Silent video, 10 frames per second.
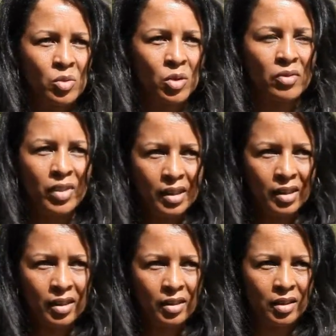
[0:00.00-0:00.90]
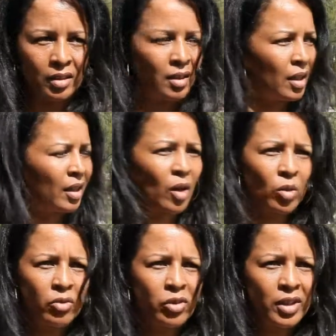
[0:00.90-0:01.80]
soil fertility,
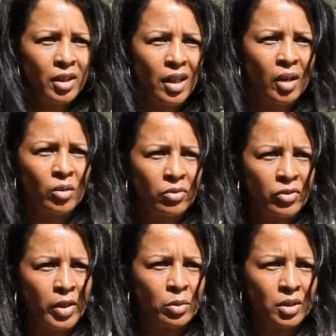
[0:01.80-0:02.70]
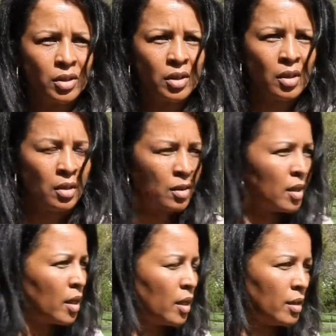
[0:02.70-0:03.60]
lack of fodder, lack of fuel,
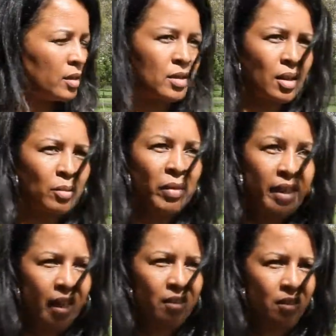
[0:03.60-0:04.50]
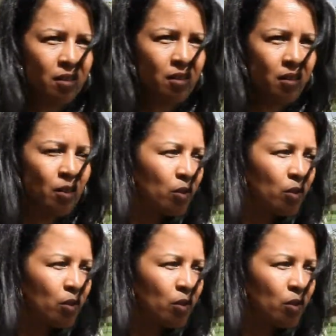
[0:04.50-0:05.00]
and many others.